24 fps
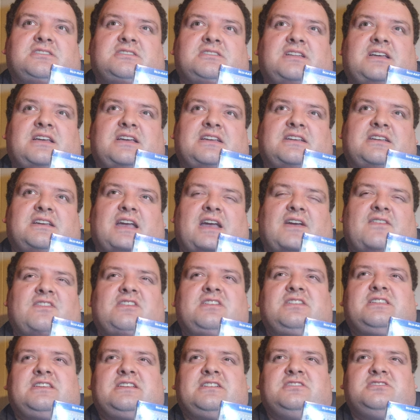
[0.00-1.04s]
like,
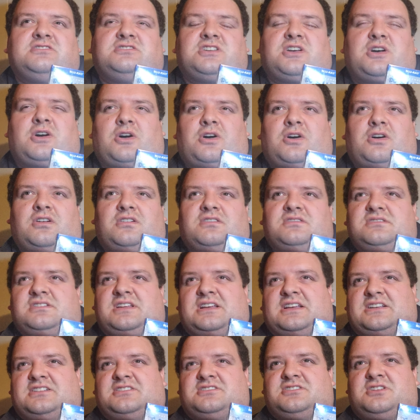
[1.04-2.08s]
everything is,
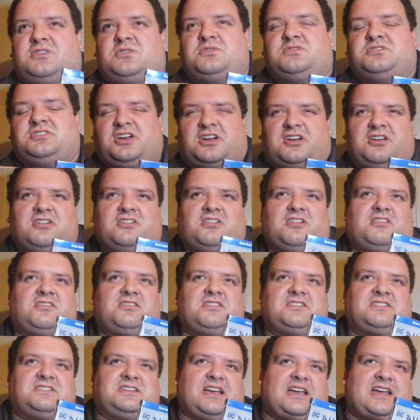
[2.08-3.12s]
like, so dark all the
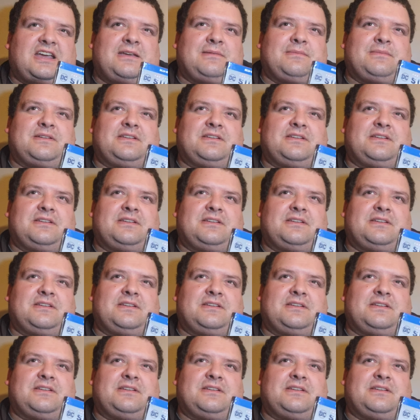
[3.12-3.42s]
time,